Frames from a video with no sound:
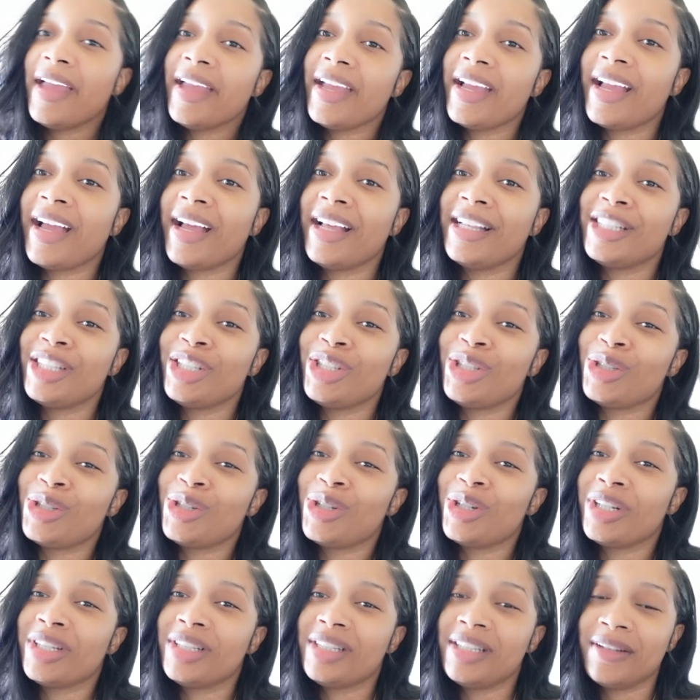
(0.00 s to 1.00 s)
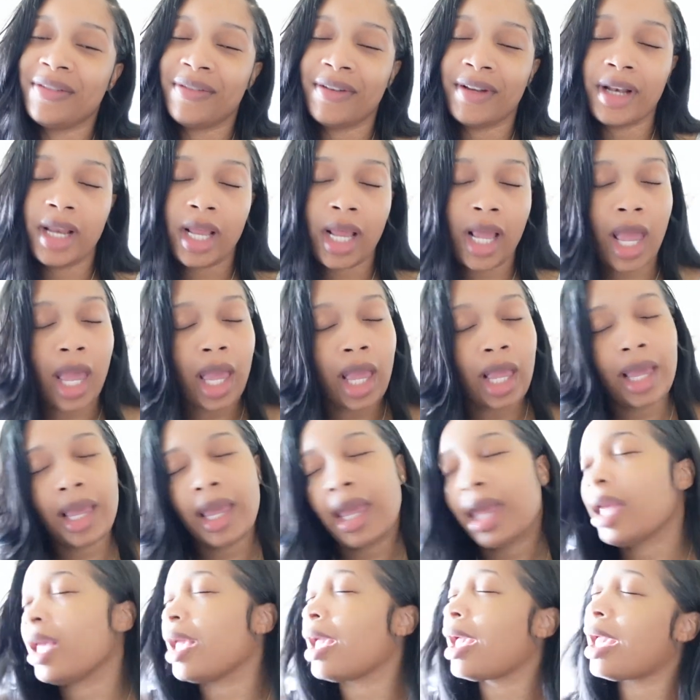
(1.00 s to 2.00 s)
guys, it's your girl Tiffany,
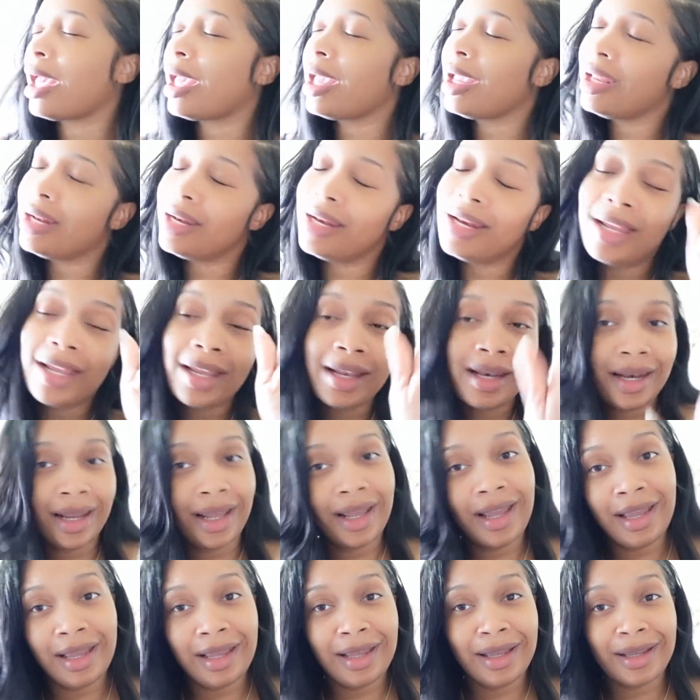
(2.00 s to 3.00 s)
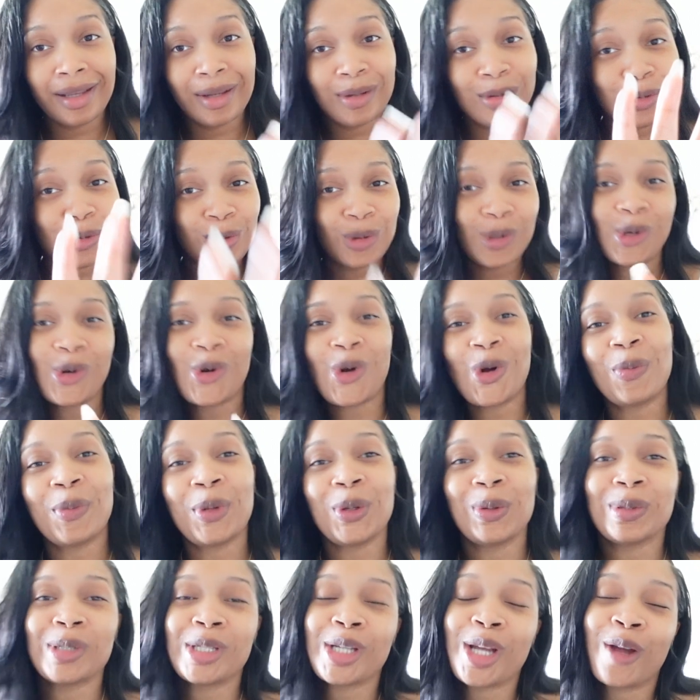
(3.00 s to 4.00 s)
aka Nene. You can call
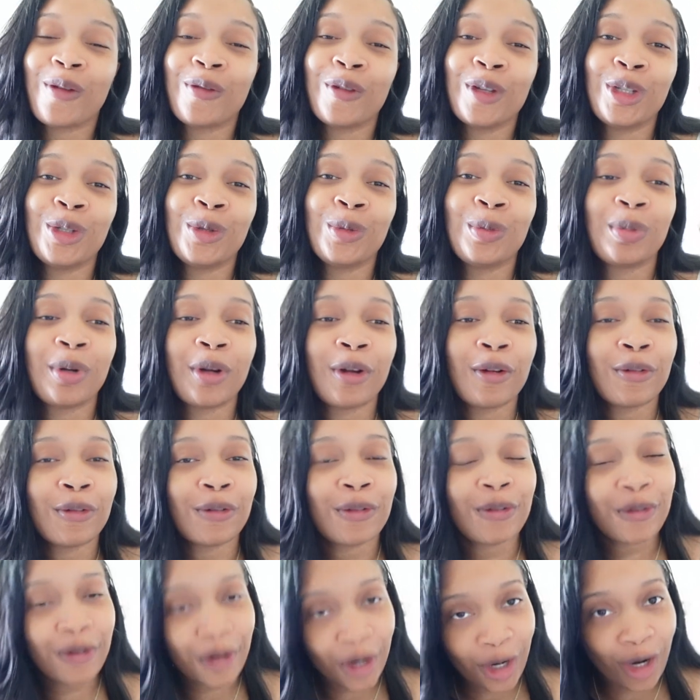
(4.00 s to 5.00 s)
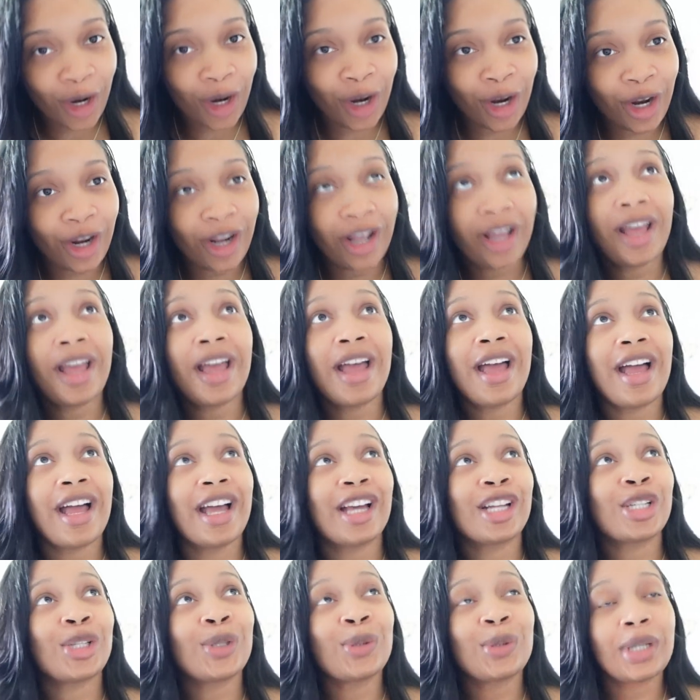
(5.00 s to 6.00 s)
me whichever you prefer.
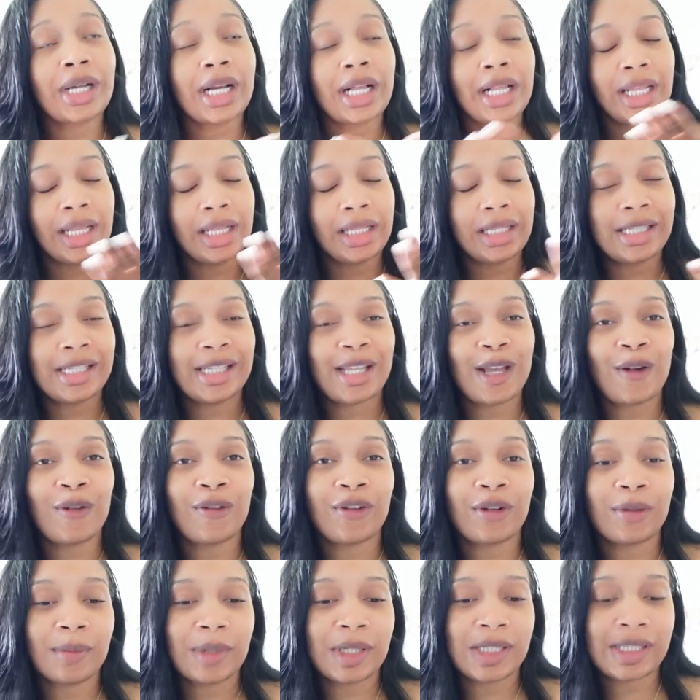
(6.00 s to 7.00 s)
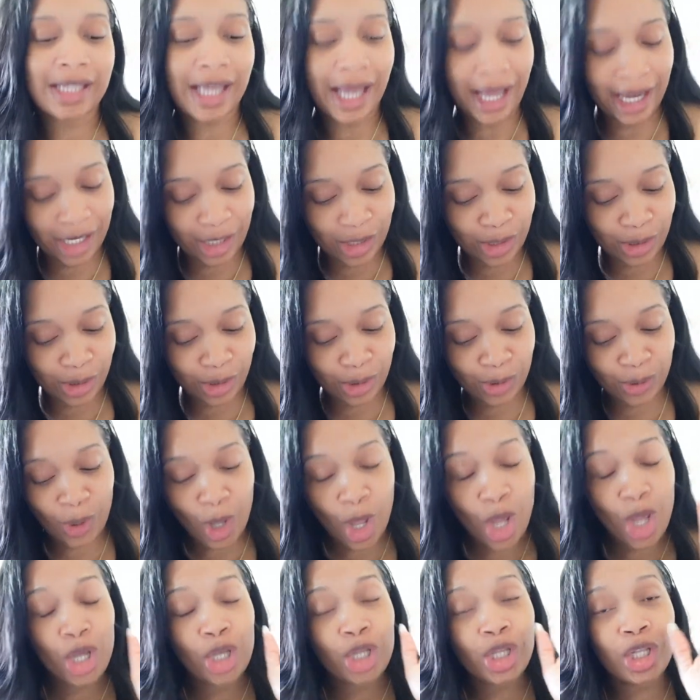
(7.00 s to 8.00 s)
As you could clearly tell from the title,
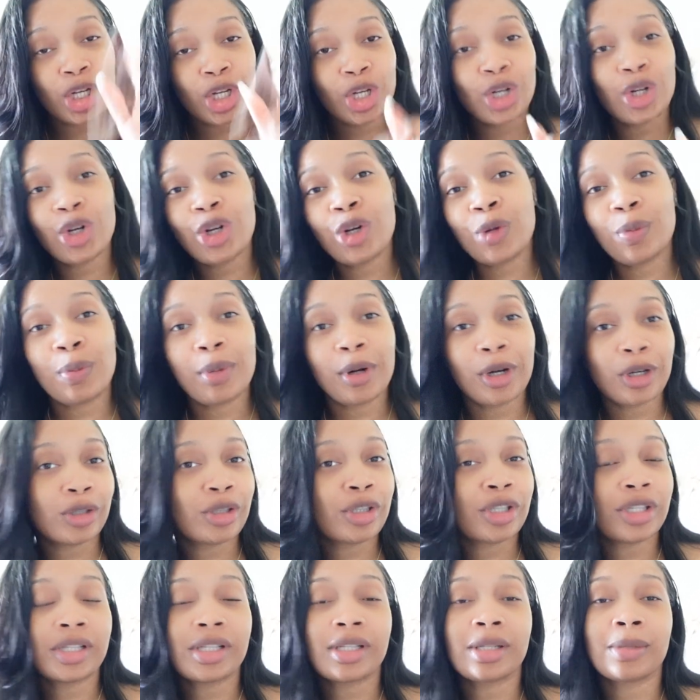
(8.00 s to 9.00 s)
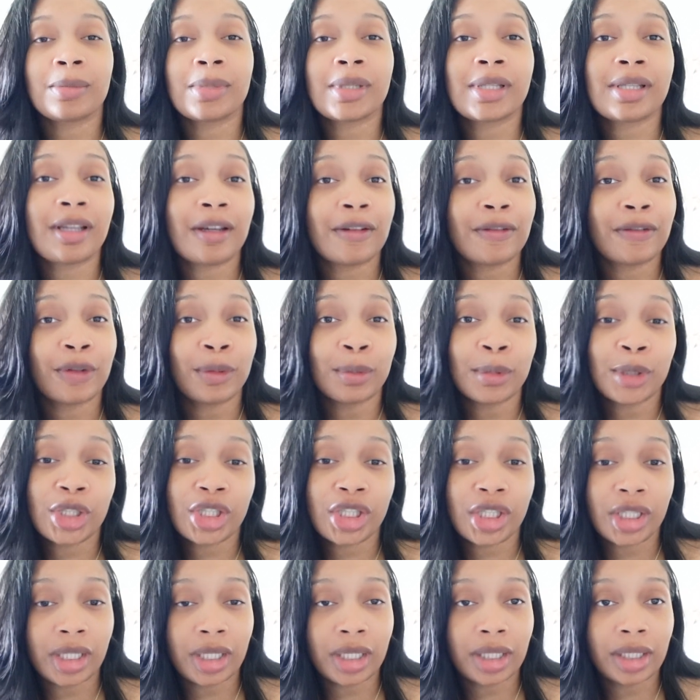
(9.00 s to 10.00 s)
your girl purchased some stuff from
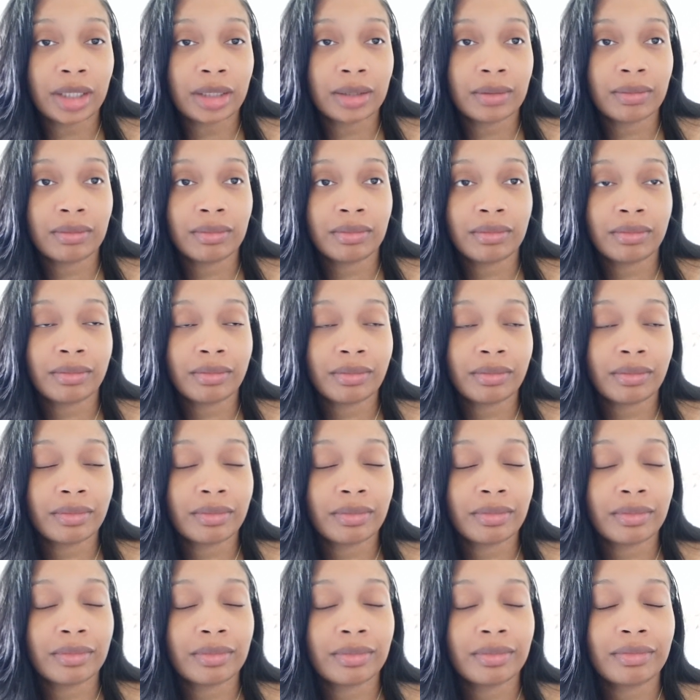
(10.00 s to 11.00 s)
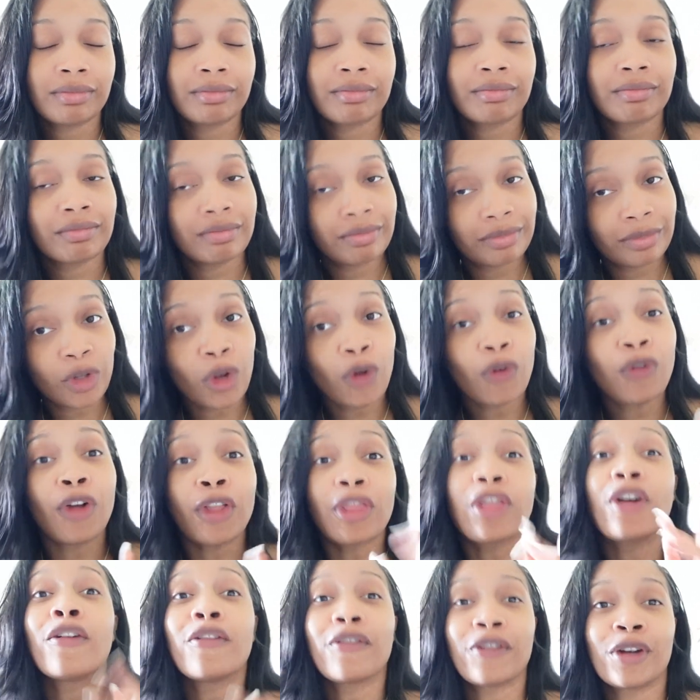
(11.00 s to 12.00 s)
Shein for
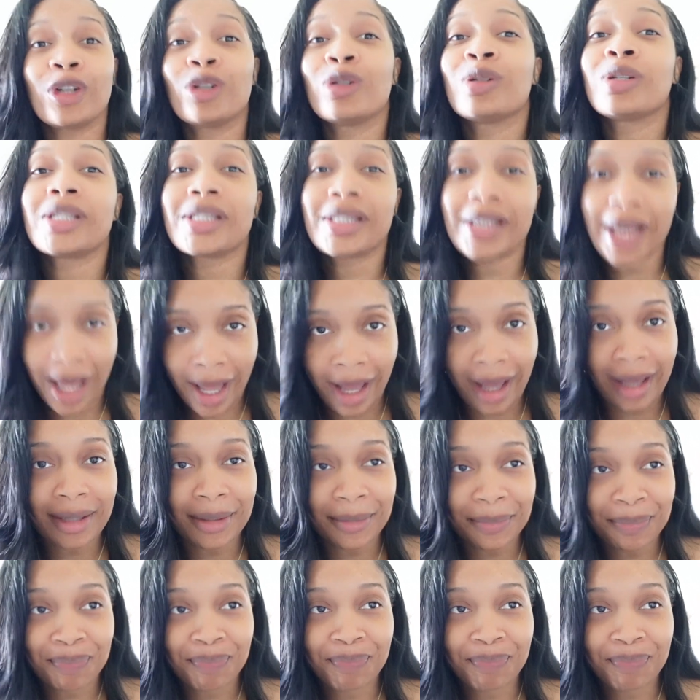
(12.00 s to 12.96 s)
the first time.